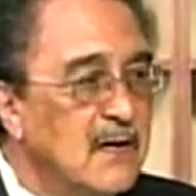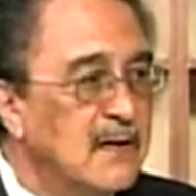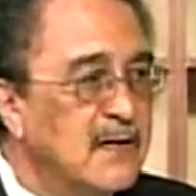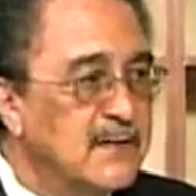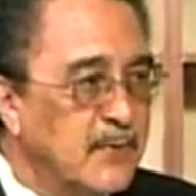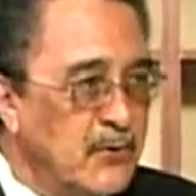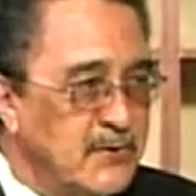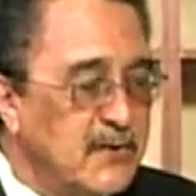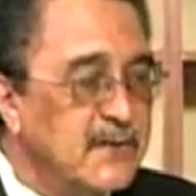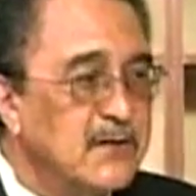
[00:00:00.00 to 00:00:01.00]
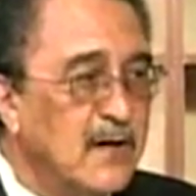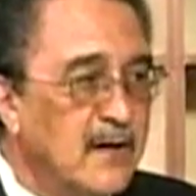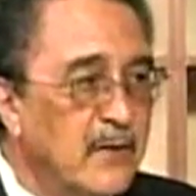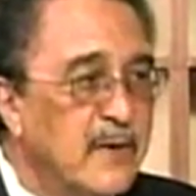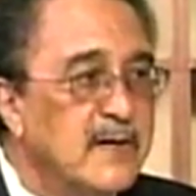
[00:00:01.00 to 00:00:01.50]
disposal and solid
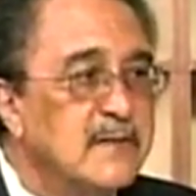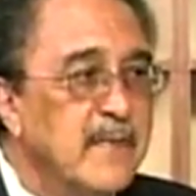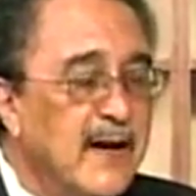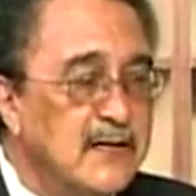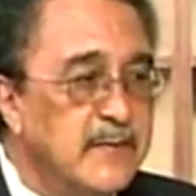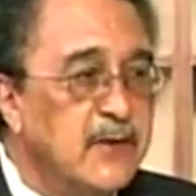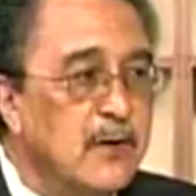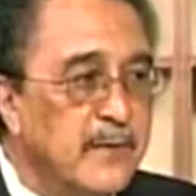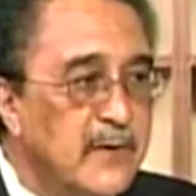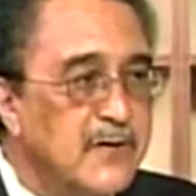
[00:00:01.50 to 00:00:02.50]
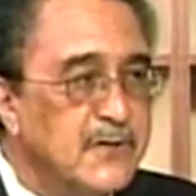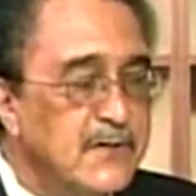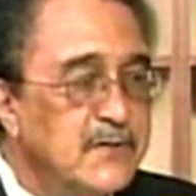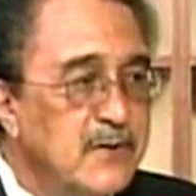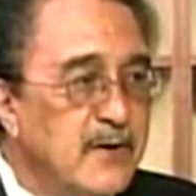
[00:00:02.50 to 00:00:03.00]
waste management
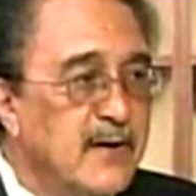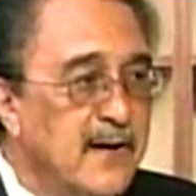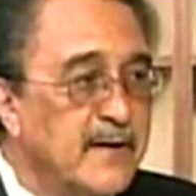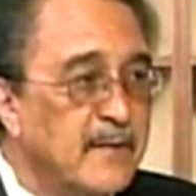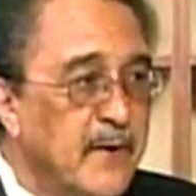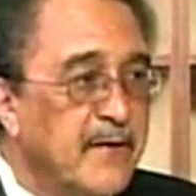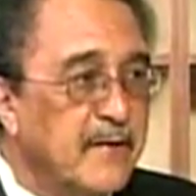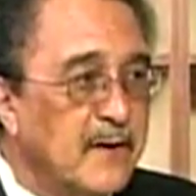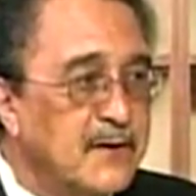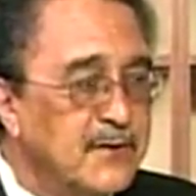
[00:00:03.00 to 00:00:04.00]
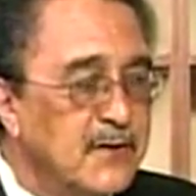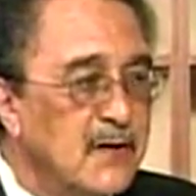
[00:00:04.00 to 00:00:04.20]
operations throughout the length and breadth of the country.